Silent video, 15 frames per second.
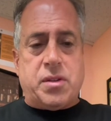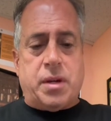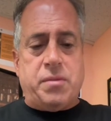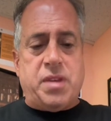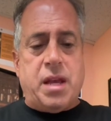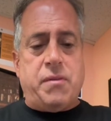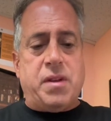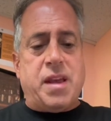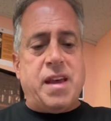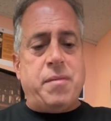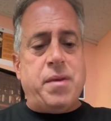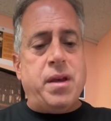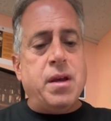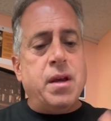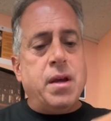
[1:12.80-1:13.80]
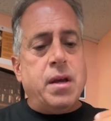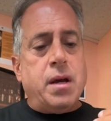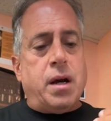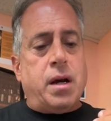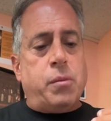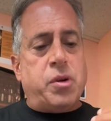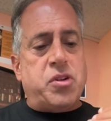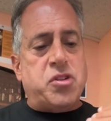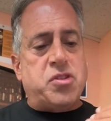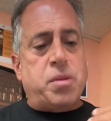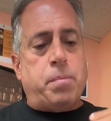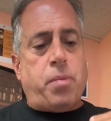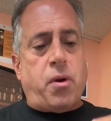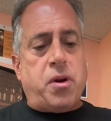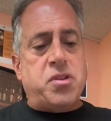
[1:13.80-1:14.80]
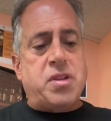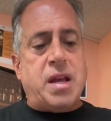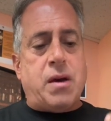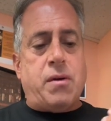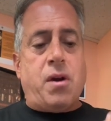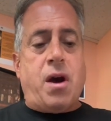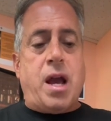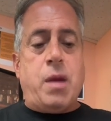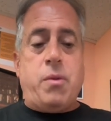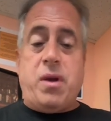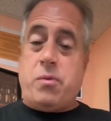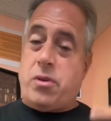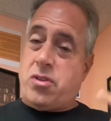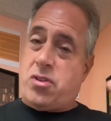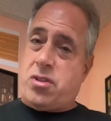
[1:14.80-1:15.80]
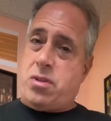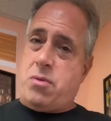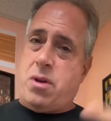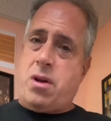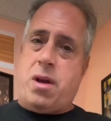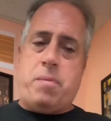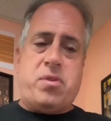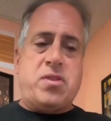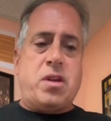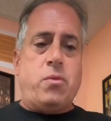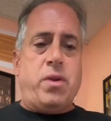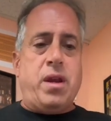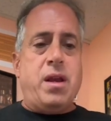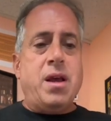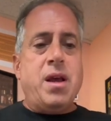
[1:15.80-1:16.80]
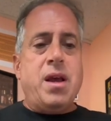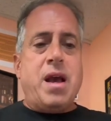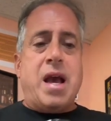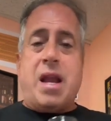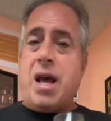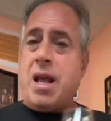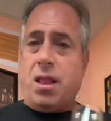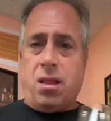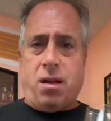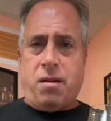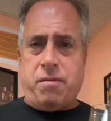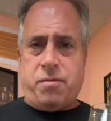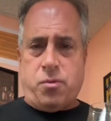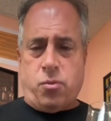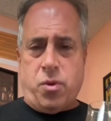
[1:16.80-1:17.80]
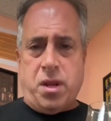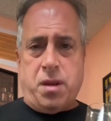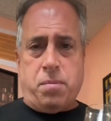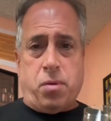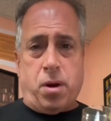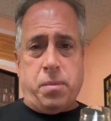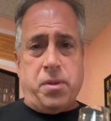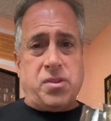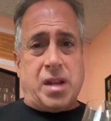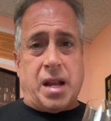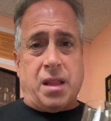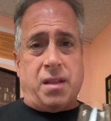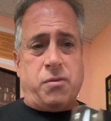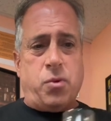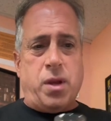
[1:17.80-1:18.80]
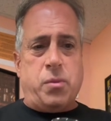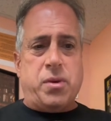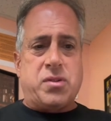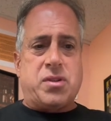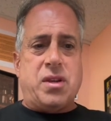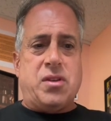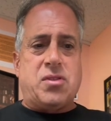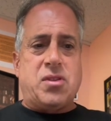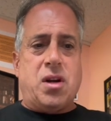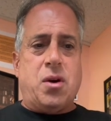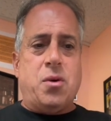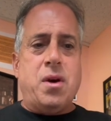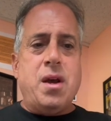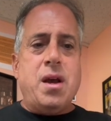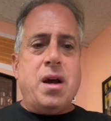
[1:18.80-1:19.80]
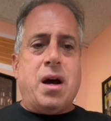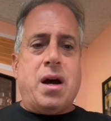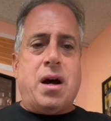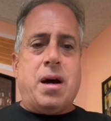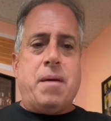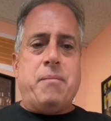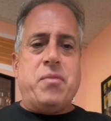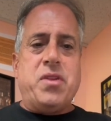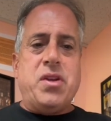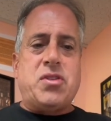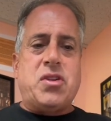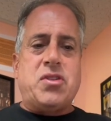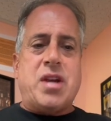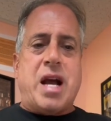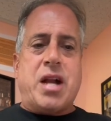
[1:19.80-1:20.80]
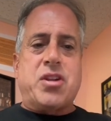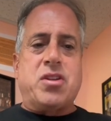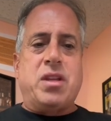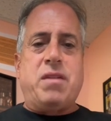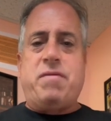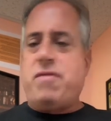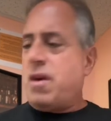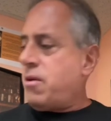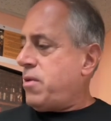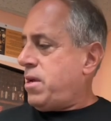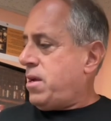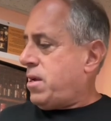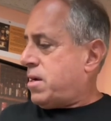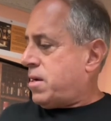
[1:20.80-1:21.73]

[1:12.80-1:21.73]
David gave me, which is the Bardstown High Wheat, which is 39% wheat. And I love wheated bourbons and I love wheat whiskey. So this is actually very